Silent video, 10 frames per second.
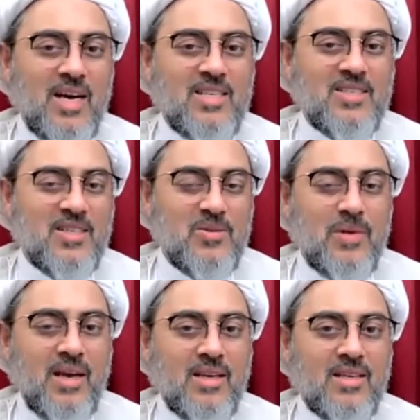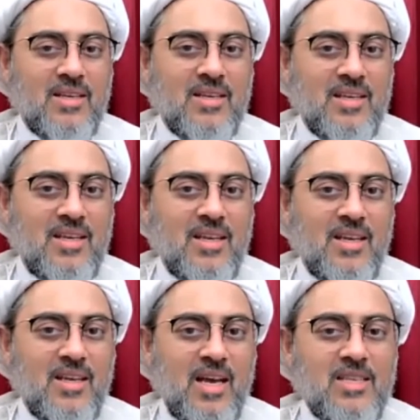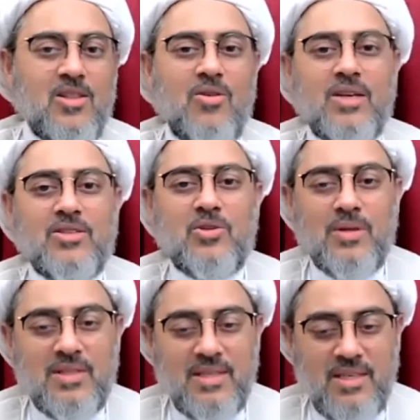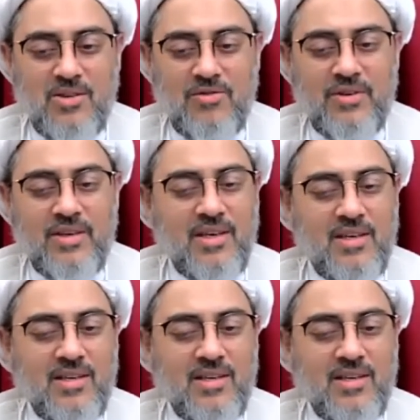I sit back as long as you are sitting over here.